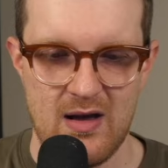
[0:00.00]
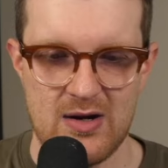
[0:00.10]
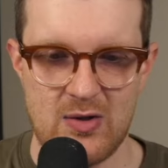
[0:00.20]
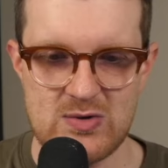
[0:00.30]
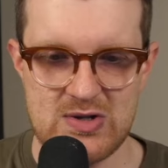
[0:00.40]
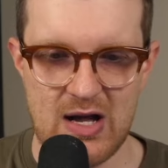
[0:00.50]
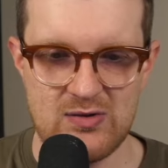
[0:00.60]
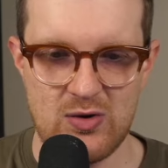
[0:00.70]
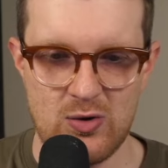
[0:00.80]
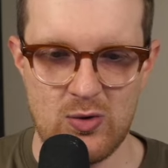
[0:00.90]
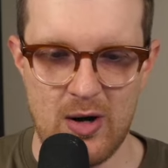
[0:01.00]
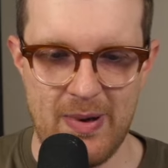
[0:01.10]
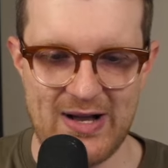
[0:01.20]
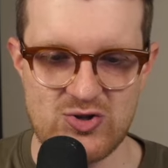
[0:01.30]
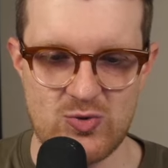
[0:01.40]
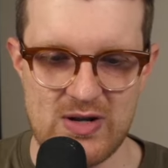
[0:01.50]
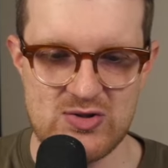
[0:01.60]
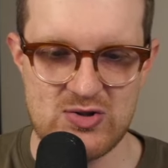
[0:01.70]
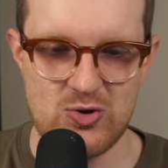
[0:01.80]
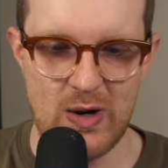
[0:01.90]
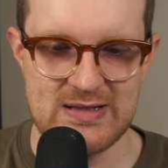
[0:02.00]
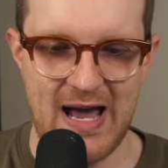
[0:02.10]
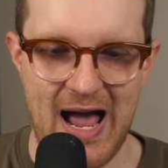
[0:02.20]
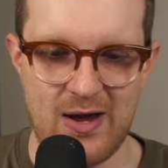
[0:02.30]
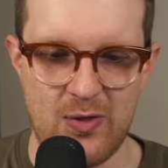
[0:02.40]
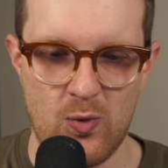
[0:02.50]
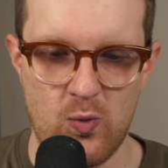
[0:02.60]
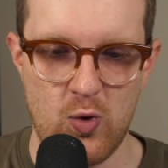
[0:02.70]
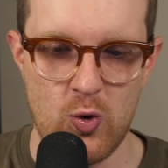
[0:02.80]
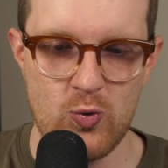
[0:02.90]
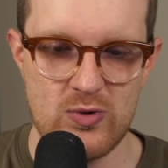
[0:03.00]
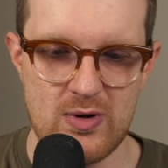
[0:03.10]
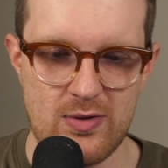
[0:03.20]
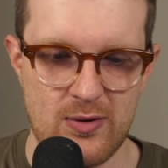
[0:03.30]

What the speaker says: Another Xatu, a Pachirisu, attack the wound,